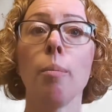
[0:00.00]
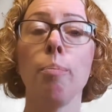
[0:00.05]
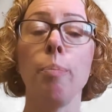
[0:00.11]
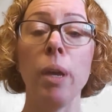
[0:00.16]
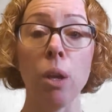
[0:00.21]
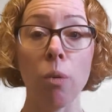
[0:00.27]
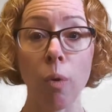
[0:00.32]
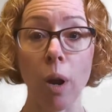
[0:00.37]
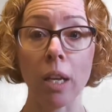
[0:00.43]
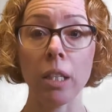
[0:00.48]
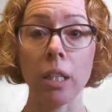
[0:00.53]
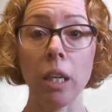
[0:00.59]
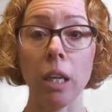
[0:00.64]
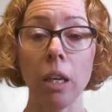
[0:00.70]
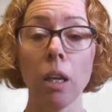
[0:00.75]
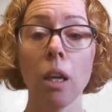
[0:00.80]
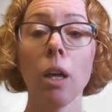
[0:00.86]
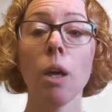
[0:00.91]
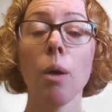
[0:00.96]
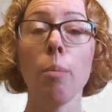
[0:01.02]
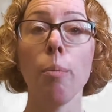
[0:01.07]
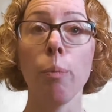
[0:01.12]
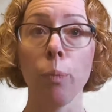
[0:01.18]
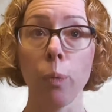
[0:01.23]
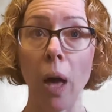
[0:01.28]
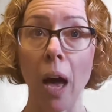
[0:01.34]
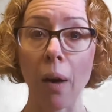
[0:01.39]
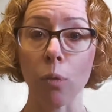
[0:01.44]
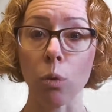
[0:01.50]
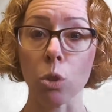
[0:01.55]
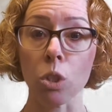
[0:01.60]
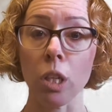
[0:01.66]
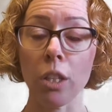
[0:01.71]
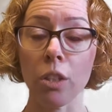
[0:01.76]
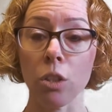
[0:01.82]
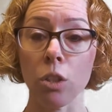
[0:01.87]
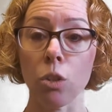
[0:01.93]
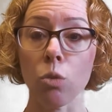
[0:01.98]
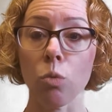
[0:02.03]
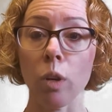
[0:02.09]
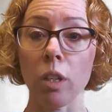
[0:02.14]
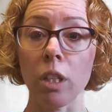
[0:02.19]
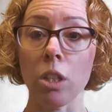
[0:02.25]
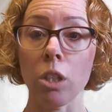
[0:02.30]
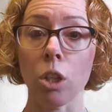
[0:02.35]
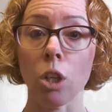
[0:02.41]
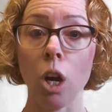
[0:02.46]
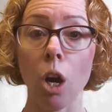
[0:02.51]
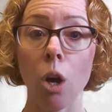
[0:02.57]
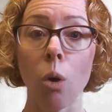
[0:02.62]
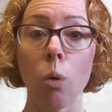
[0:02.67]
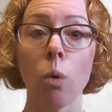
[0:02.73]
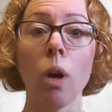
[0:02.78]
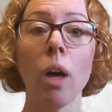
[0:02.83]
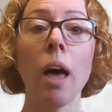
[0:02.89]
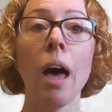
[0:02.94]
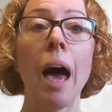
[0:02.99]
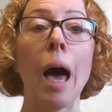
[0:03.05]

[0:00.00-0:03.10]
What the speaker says: Be ready, have your solicitors ready to go,